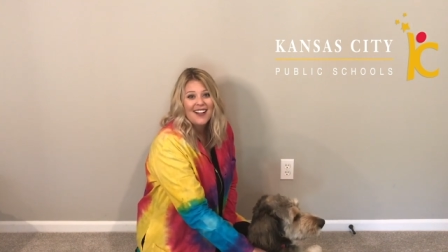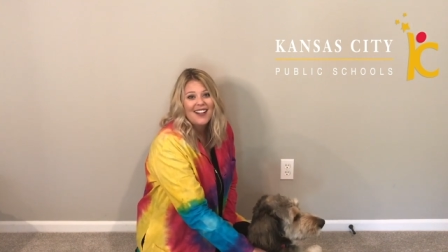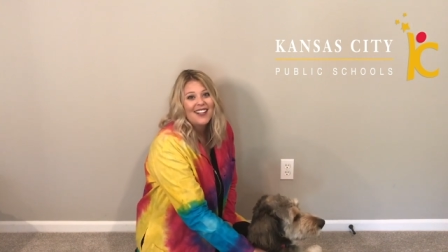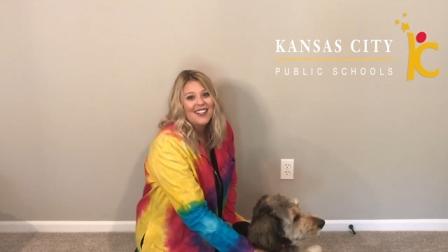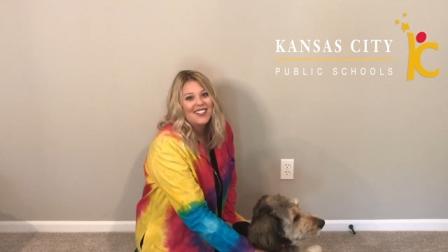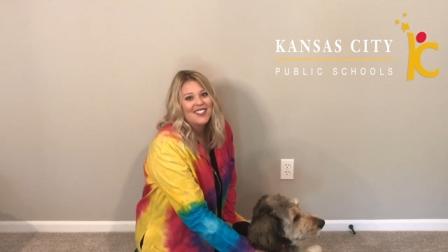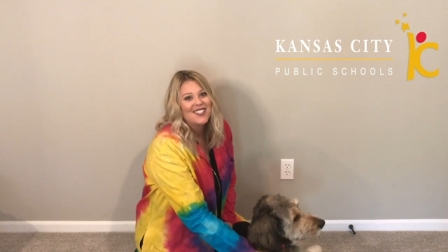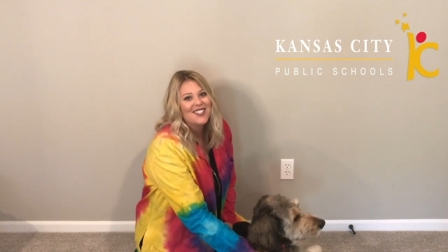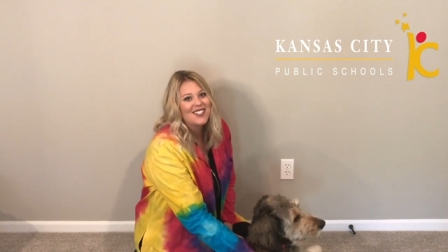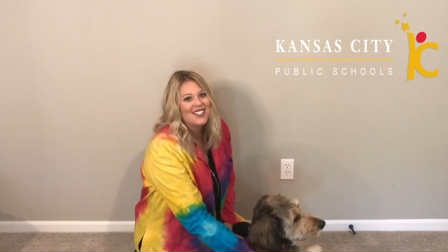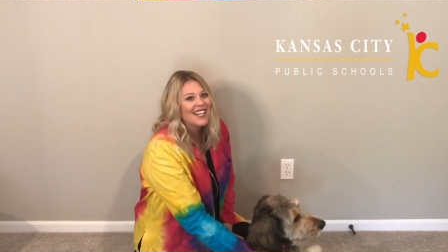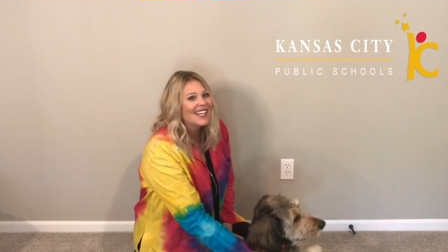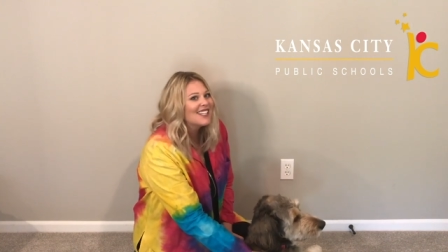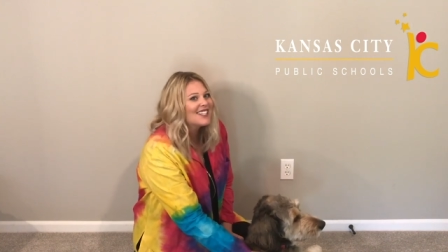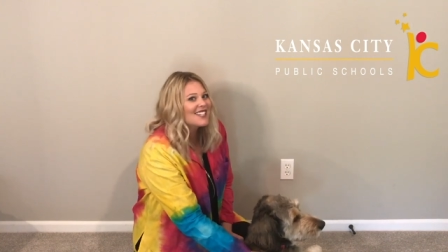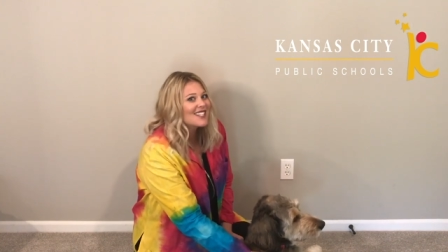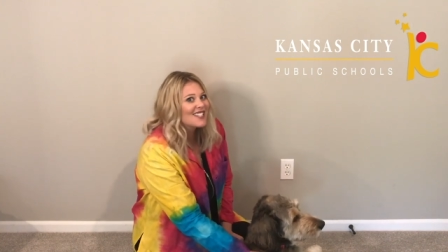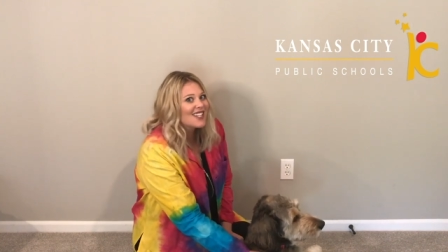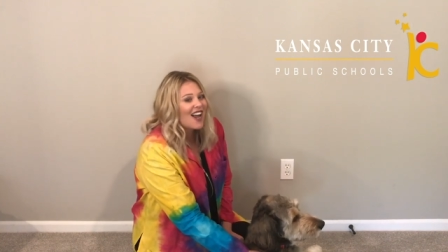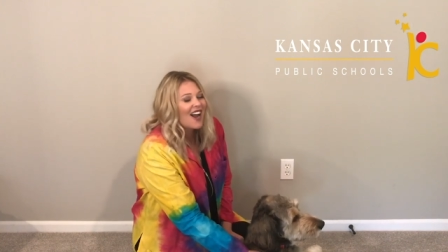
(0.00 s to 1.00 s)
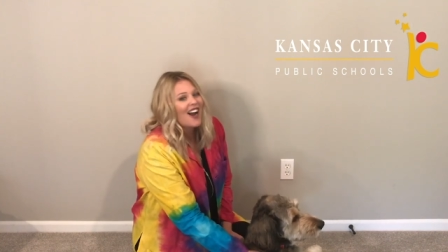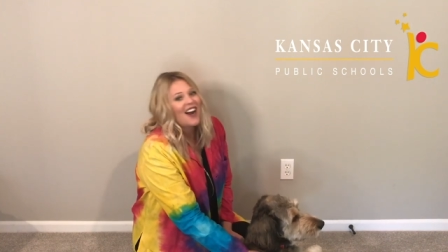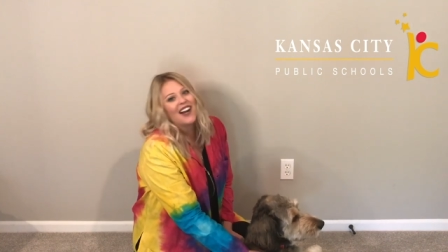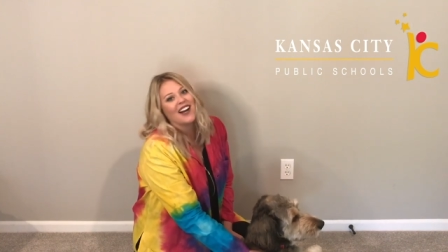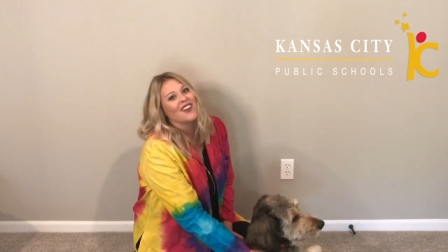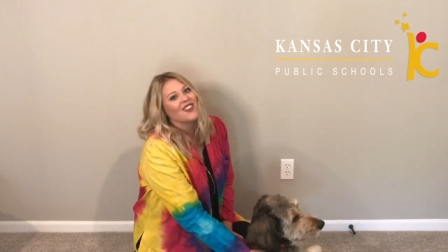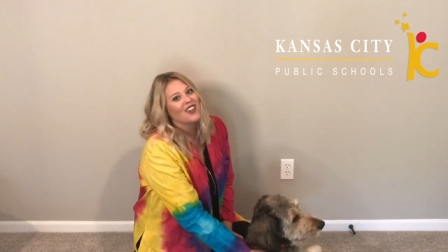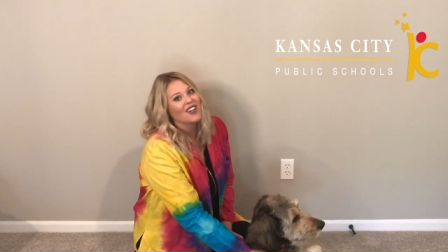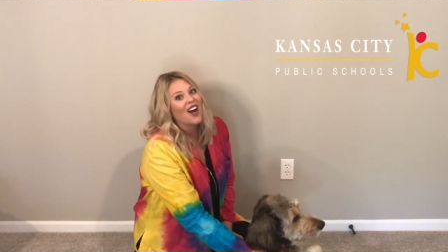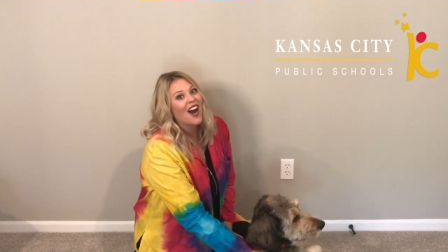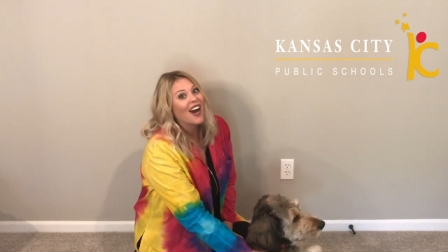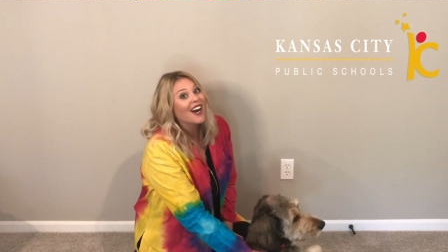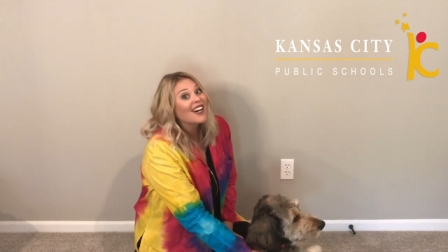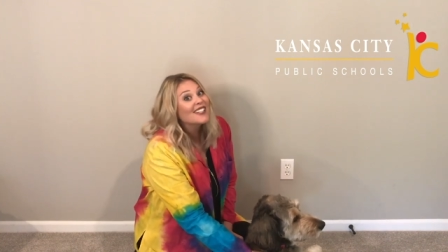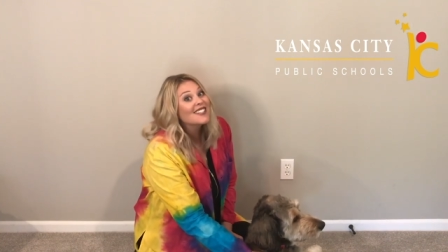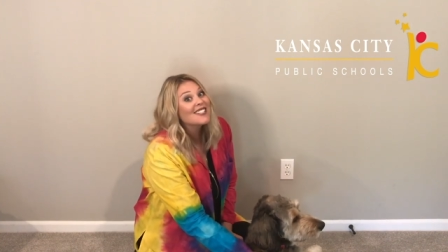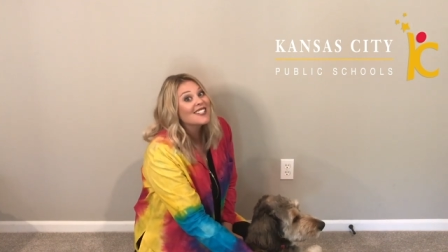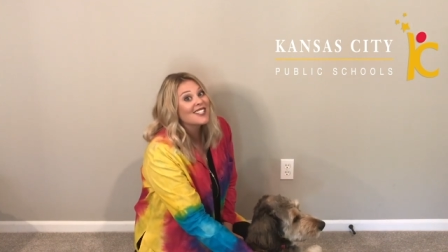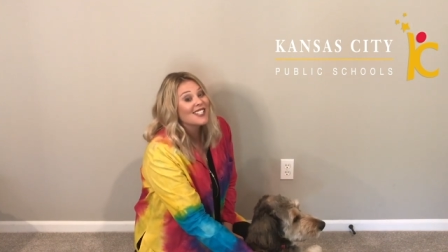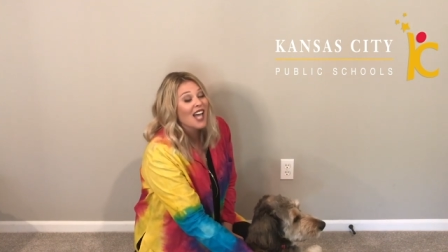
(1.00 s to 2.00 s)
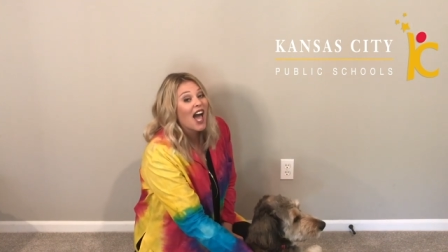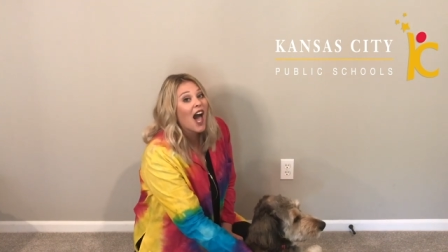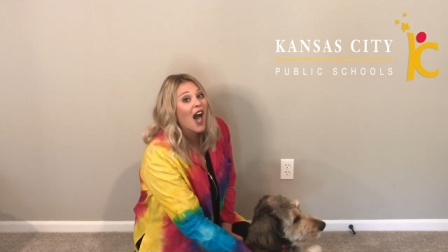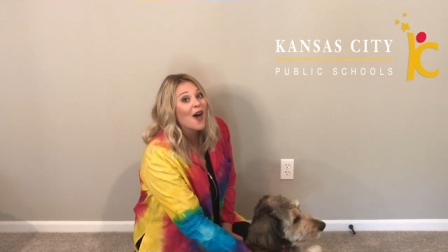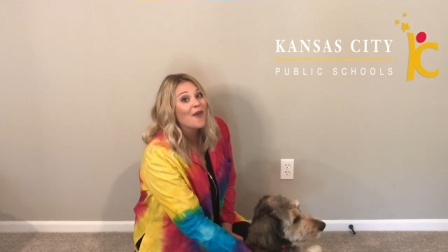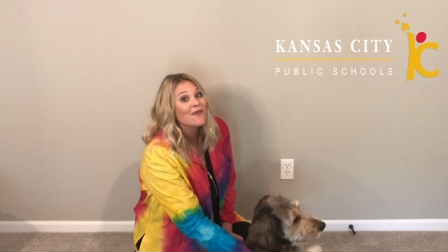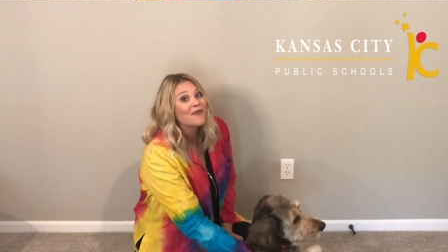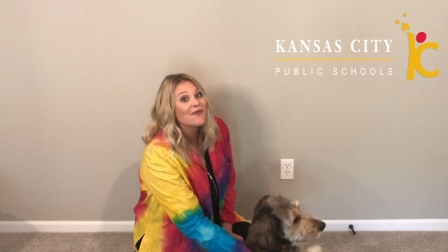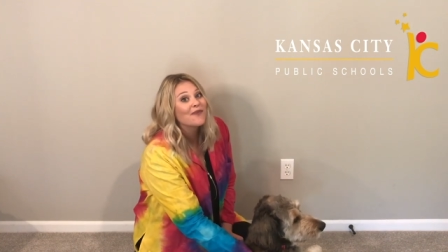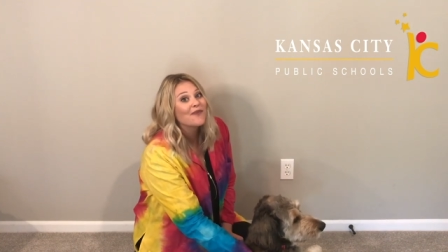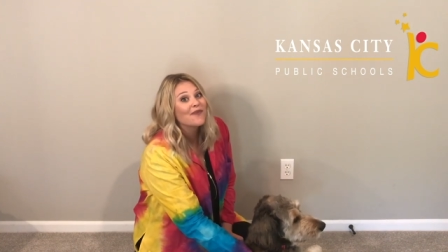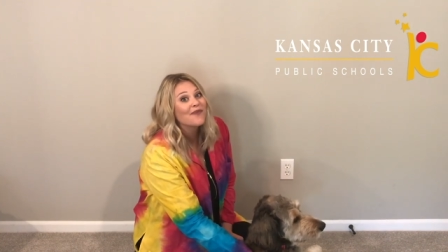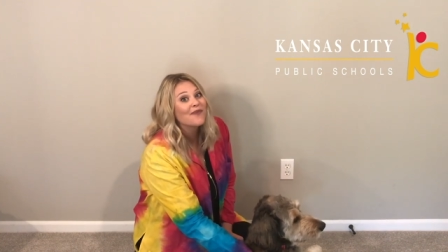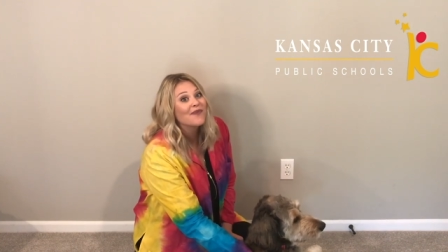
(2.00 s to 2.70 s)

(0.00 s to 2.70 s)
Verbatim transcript: Because chances are there are some,